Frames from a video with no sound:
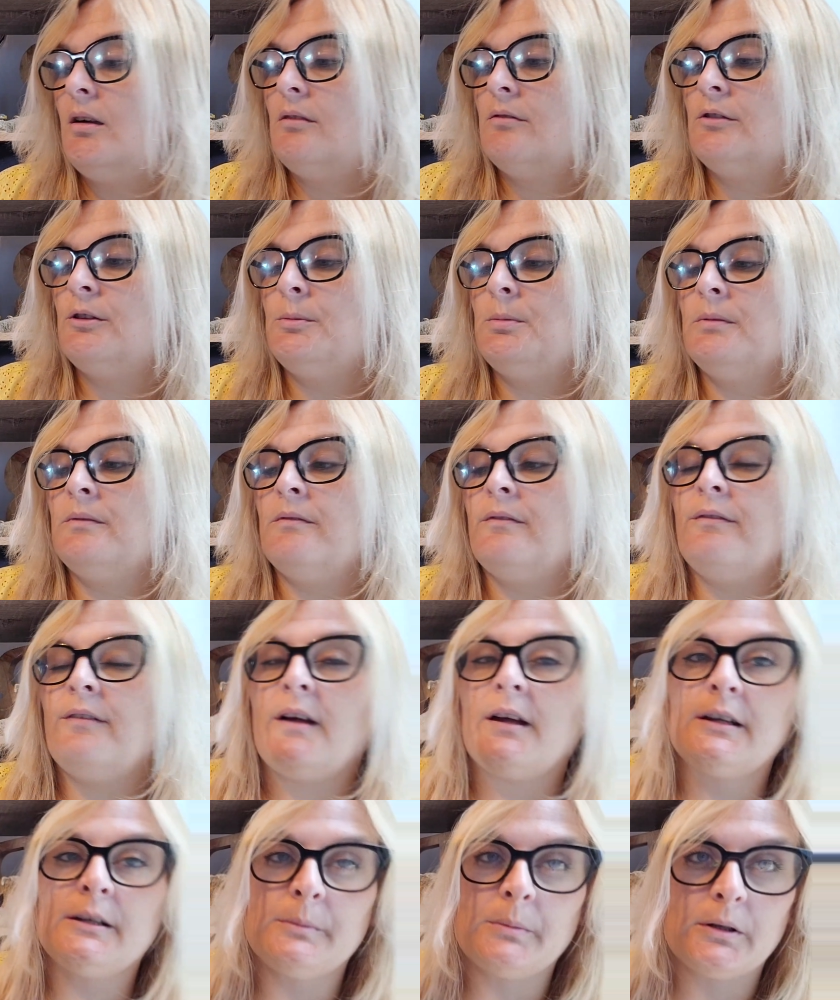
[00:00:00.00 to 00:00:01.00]
Ruben
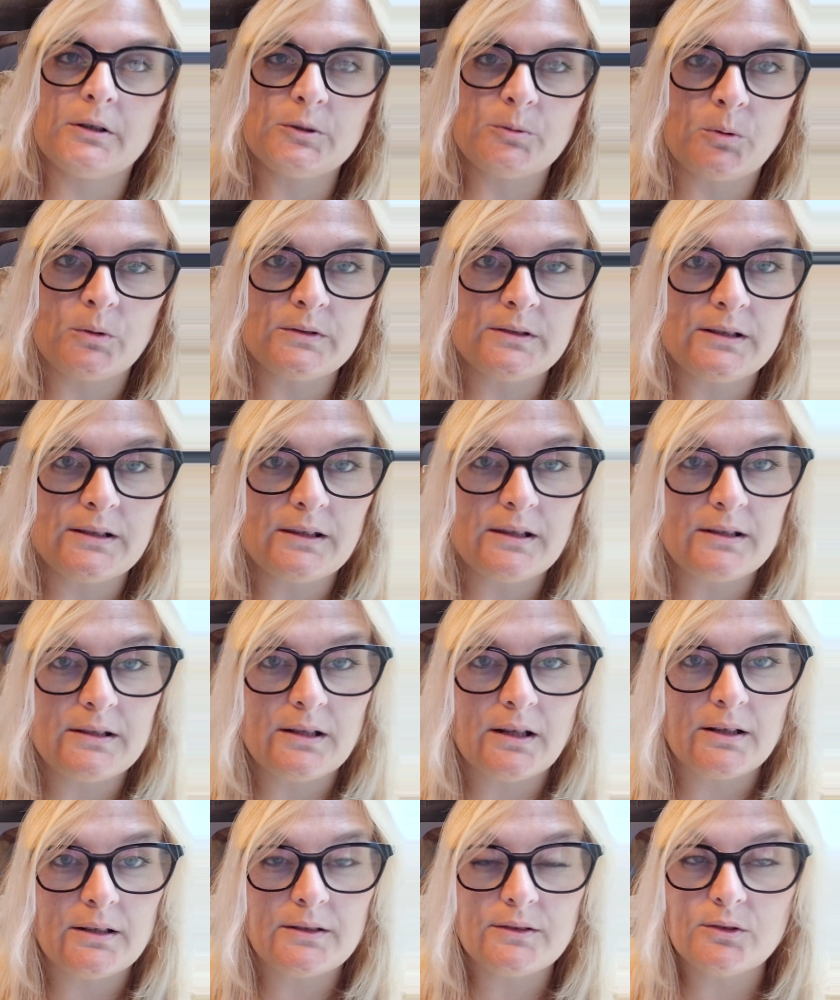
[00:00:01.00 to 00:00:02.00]
very much wanted the
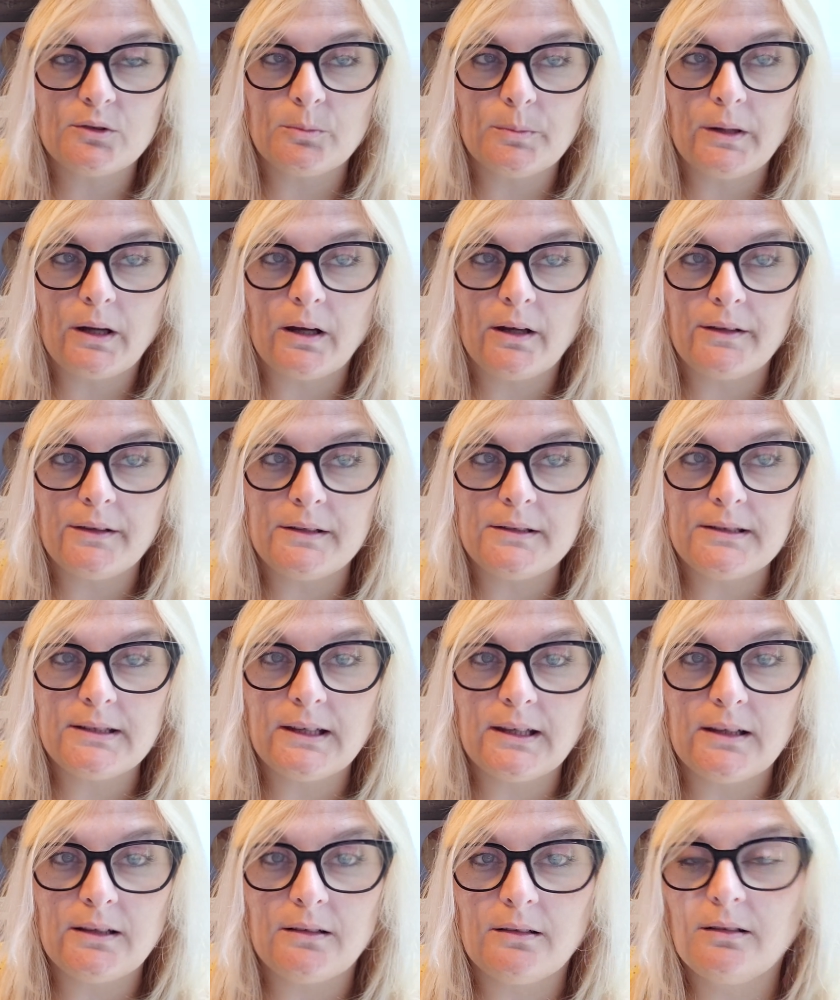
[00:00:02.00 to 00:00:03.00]
dinosaur behind the
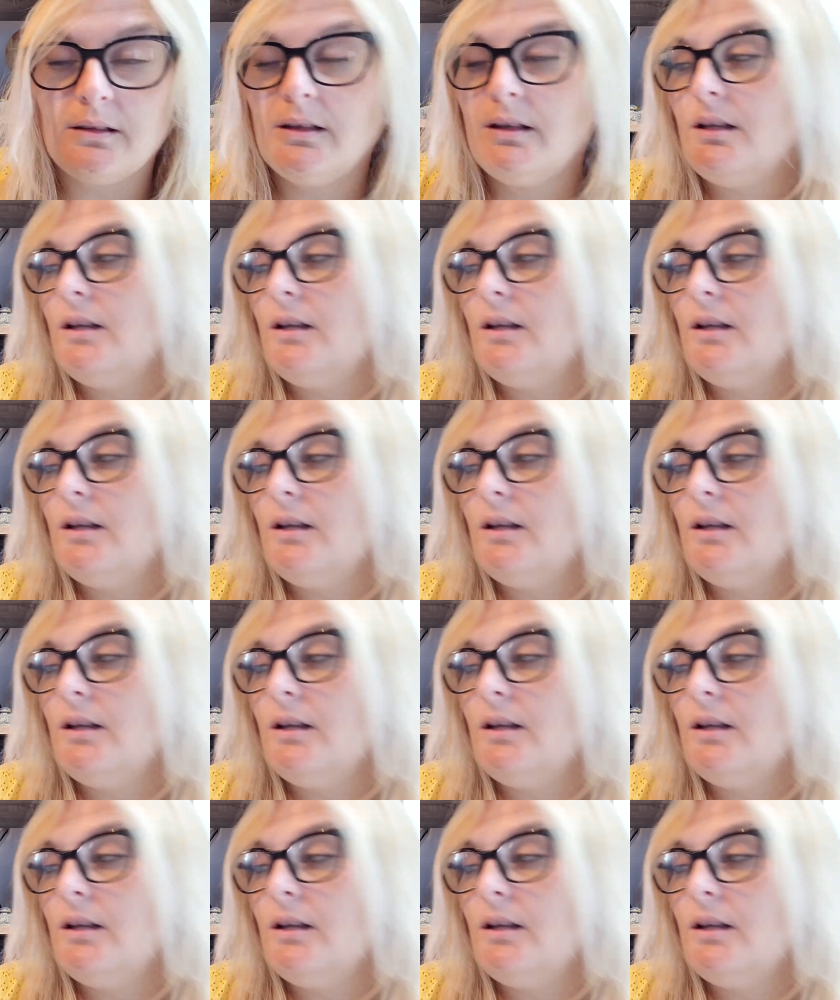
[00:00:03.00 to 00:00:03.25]
till